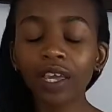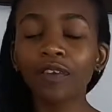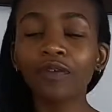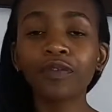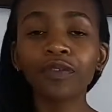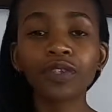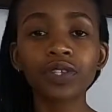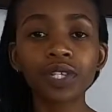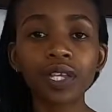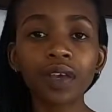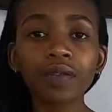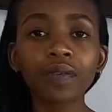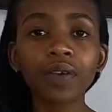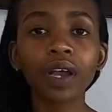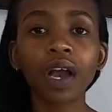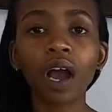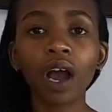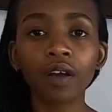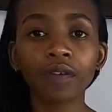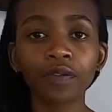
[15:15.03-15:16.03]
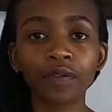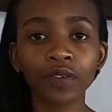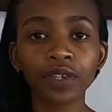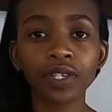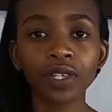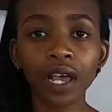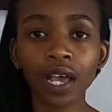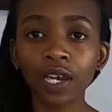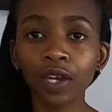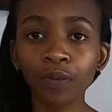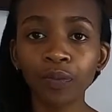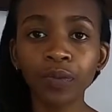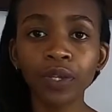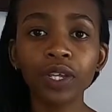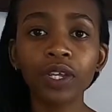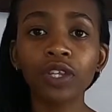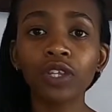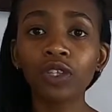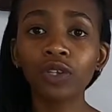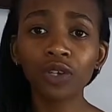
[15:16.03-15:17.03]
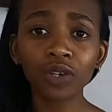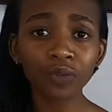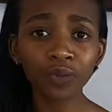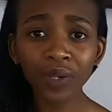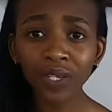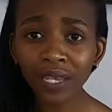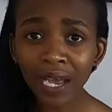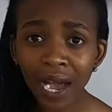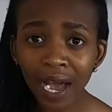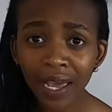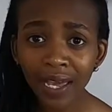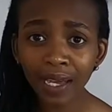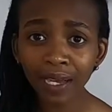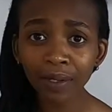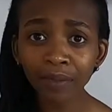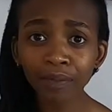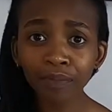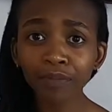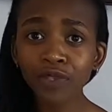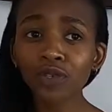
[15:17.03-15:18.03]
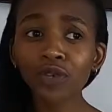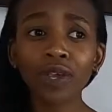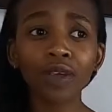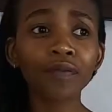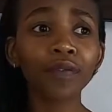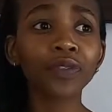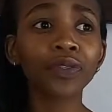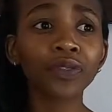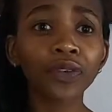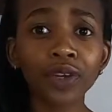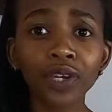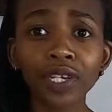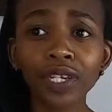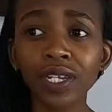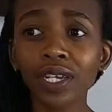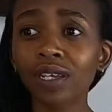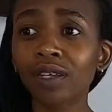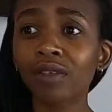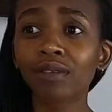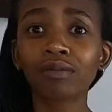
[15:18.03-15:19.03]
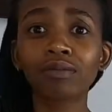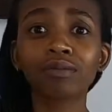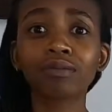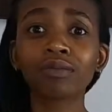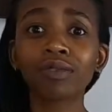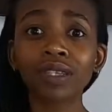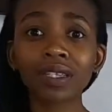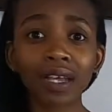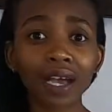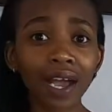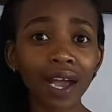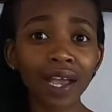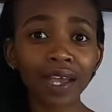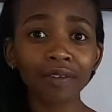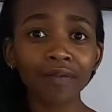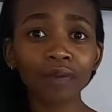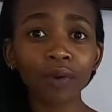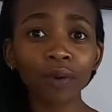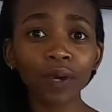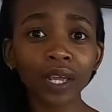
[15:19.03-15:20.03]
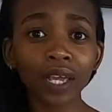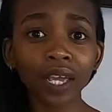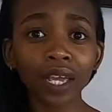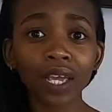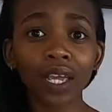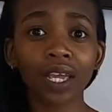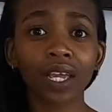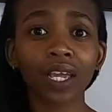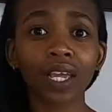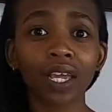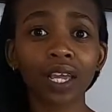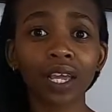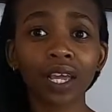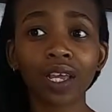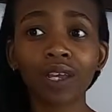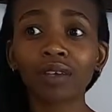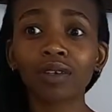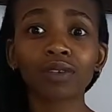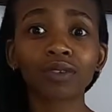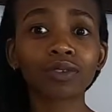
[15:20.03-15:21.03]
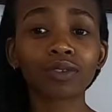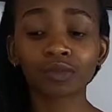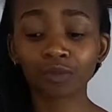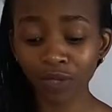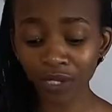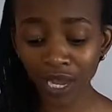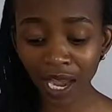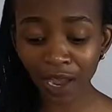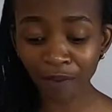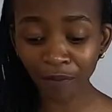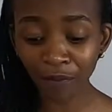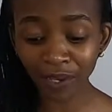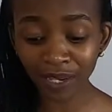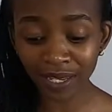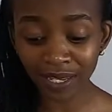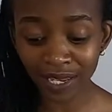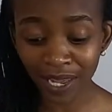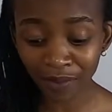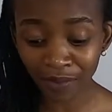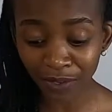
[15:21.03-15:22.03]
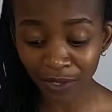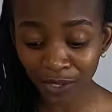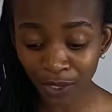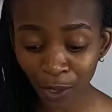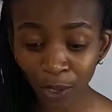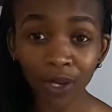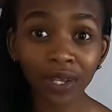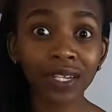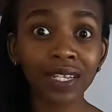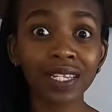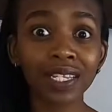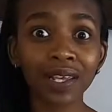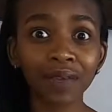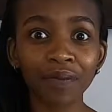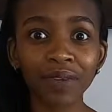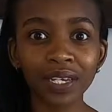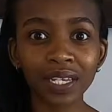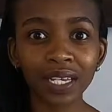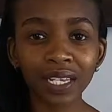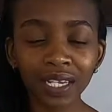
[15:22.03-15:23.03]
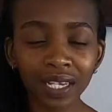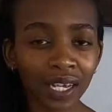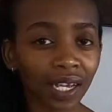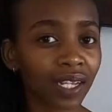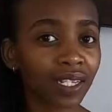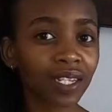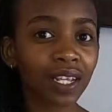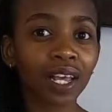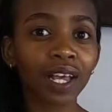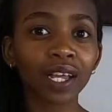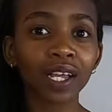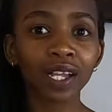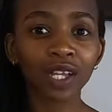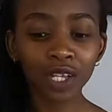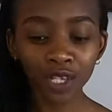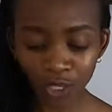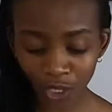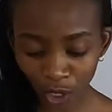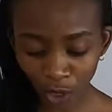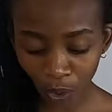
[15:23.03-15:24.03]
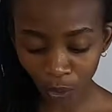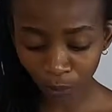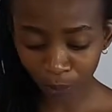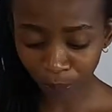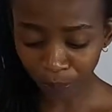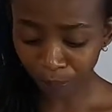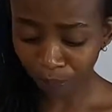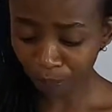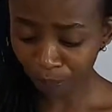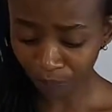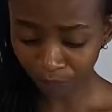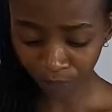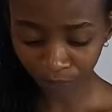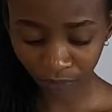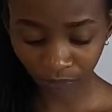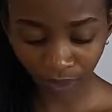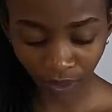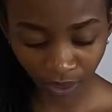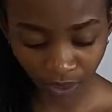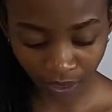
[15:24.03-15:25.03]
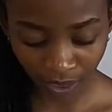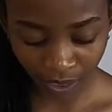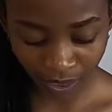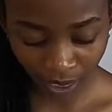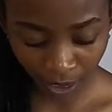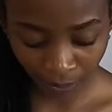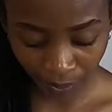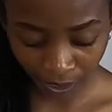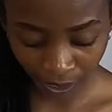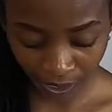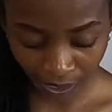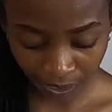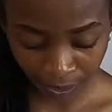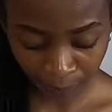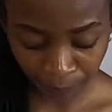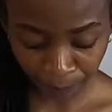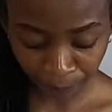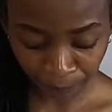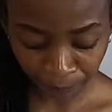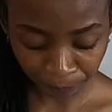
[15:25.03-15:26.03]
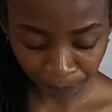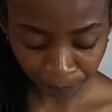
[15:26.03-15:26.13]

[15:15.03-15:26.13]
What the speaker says: if you're saving half of your salary, you could retire. So if you're 30, retire at 40. Retire 47, because 17 years. So that's how it is.